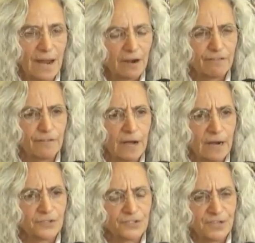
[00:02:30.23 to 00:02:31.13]
our
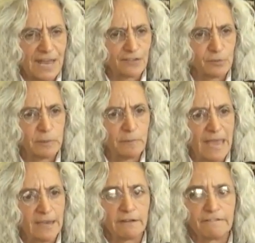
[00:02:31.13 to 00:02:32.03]
our staff to be
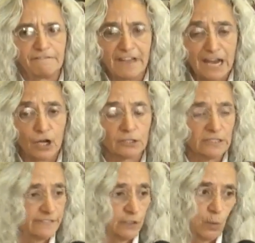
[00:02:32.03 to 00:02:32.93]
paid a fair
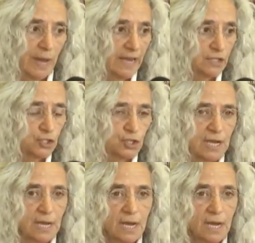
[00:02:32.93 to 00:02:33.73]
living wage,